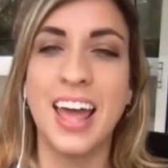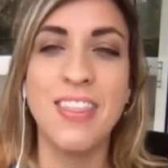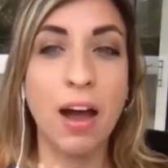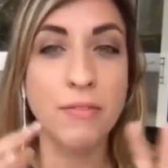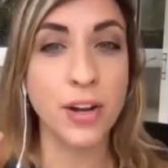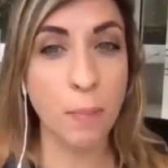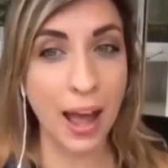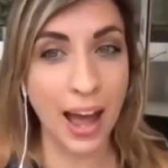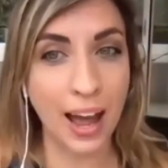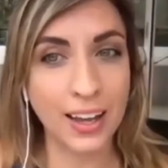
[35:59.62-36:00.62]
and they haven't come
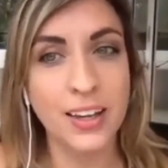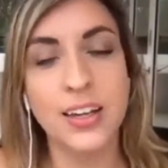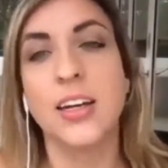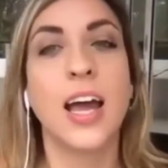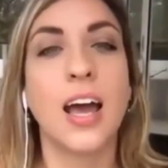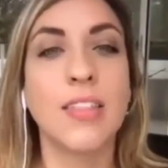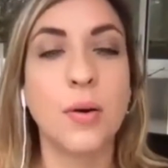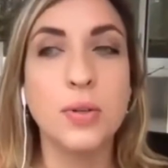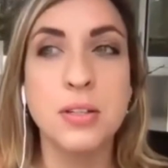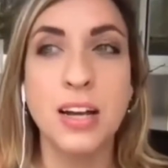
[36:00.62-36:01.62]
back. And that
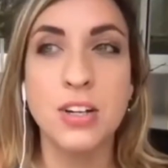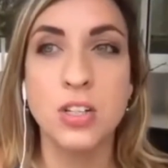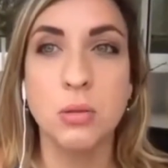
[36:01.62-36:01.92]
was actually